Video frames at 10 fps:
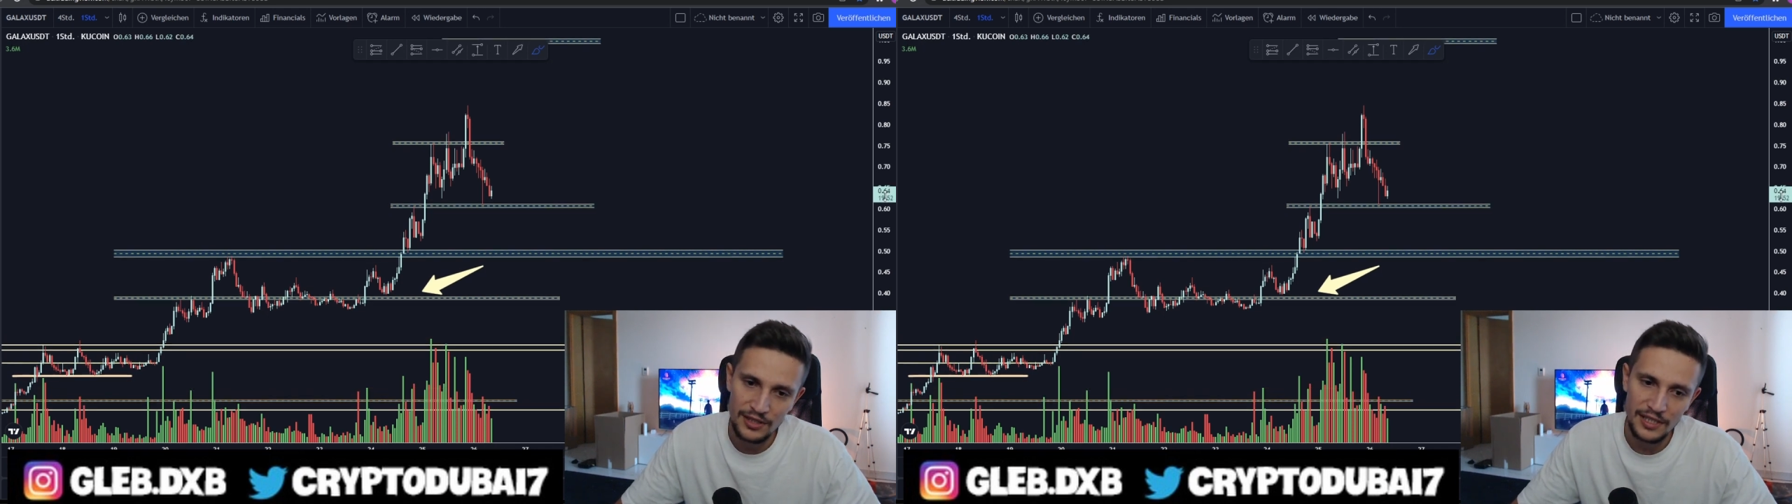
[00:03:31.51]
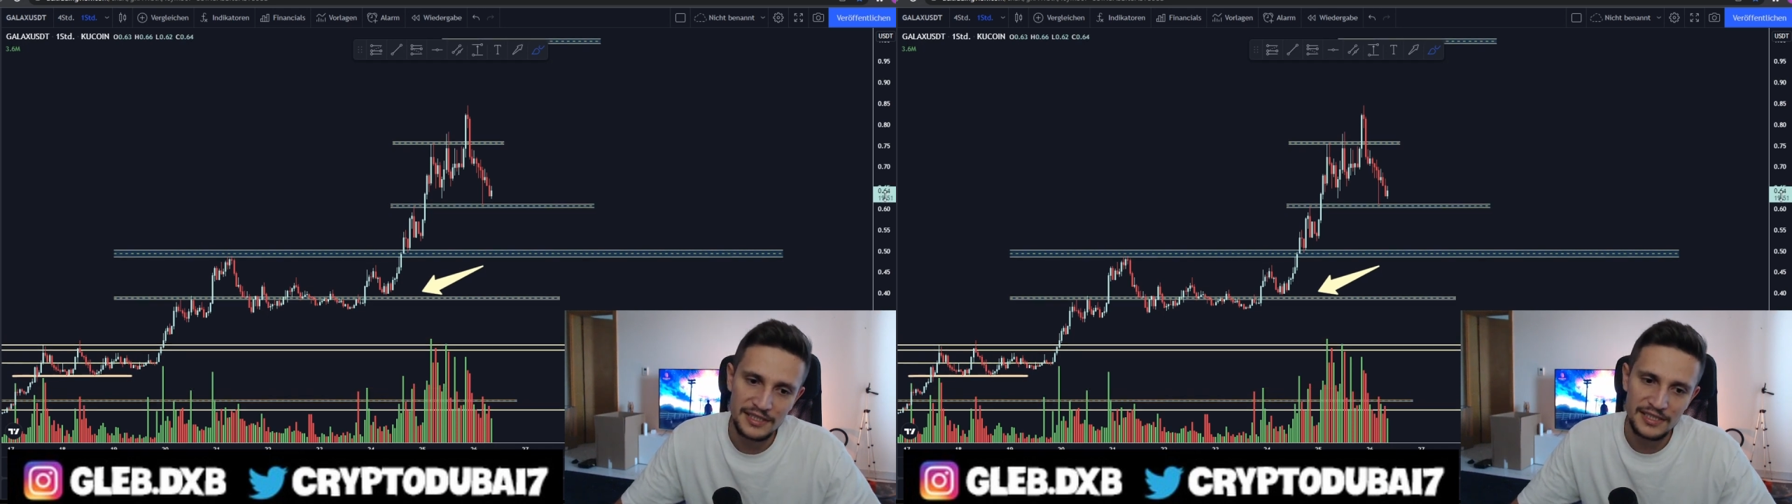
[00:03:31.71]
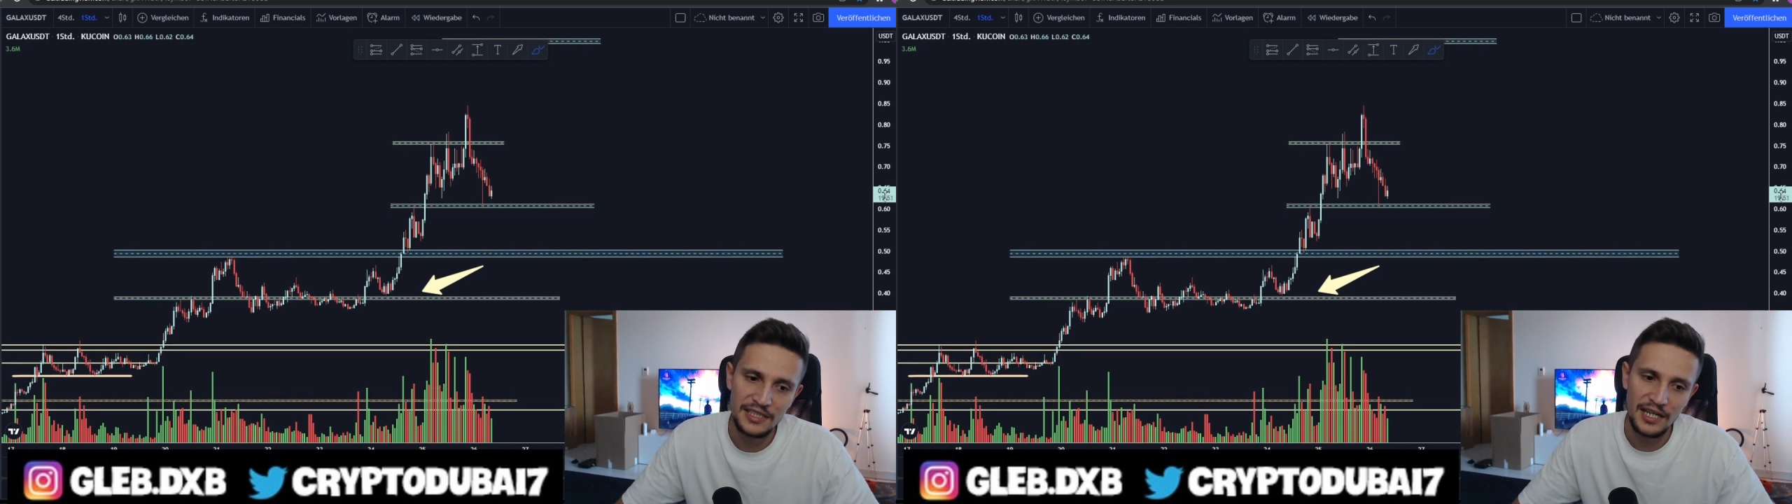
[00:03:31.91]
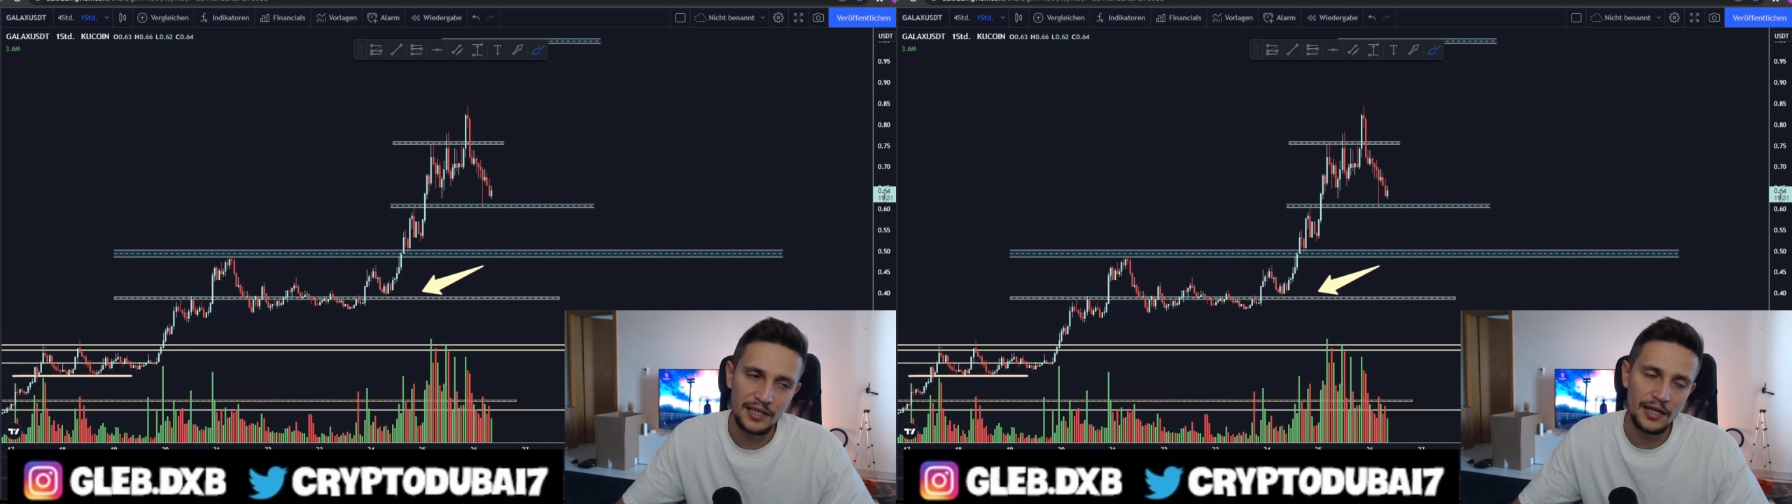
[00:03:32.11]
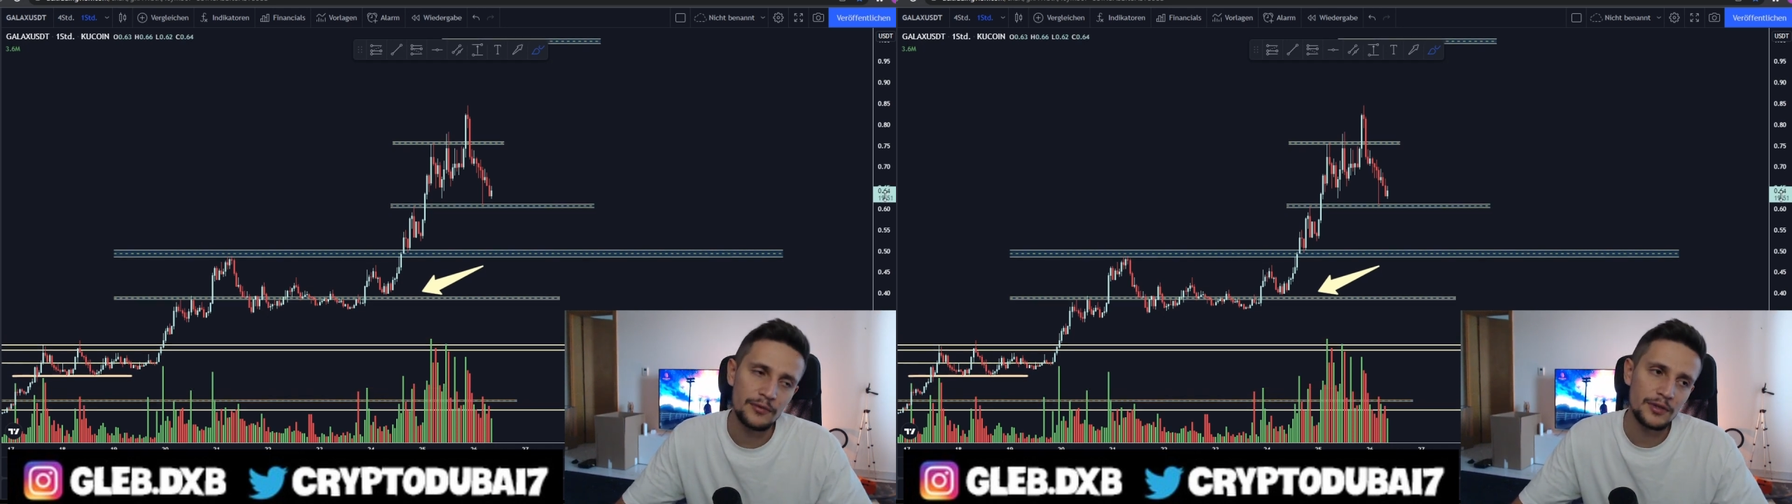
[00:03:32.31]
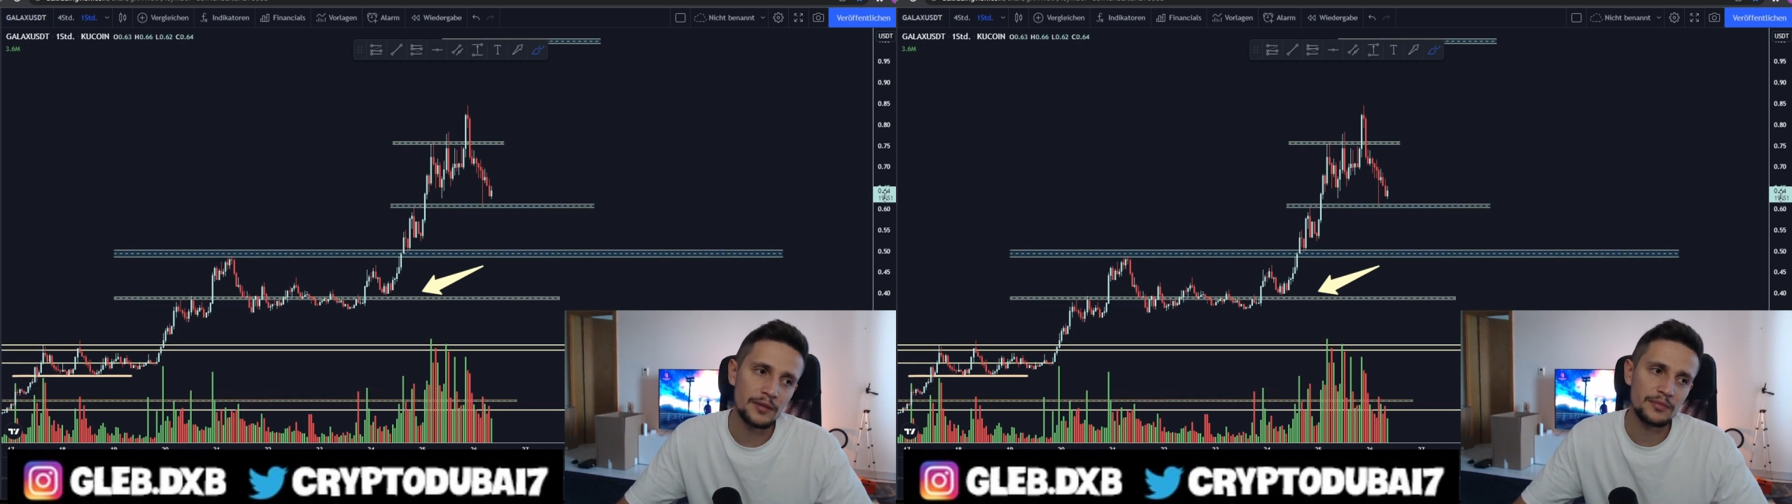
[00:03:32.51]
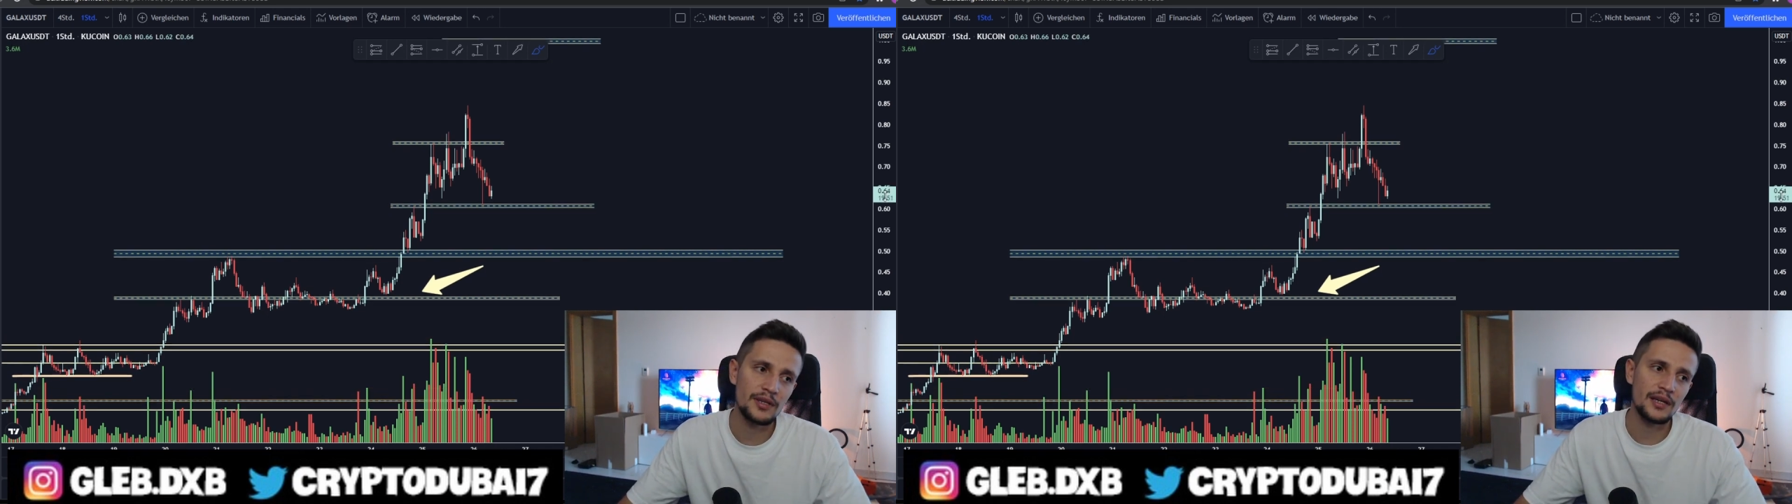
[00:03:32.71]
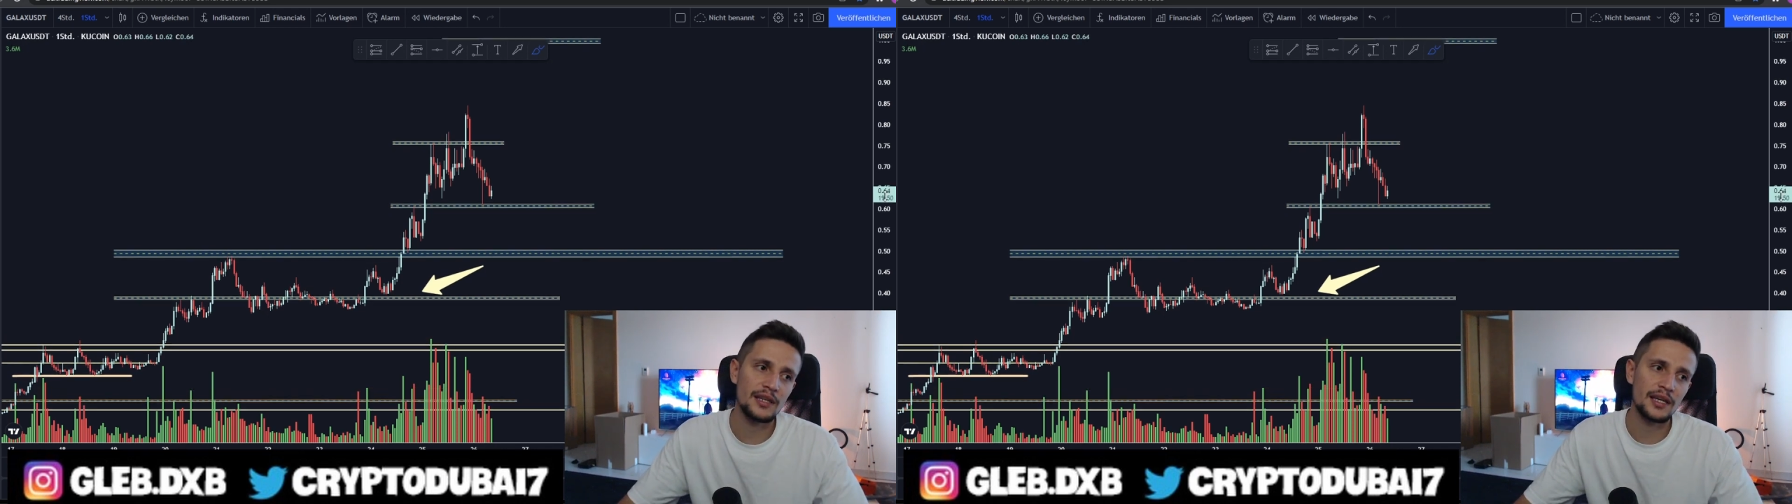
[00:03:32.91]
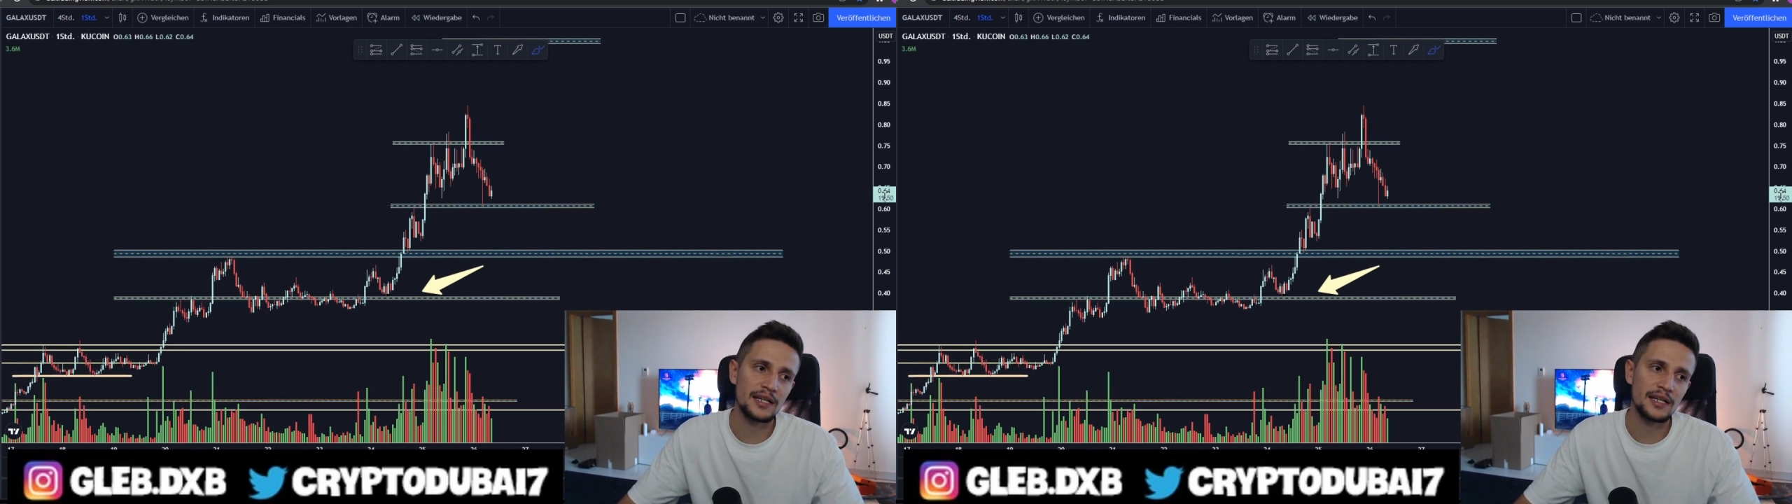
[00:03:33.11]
Let's see. I will keep, like I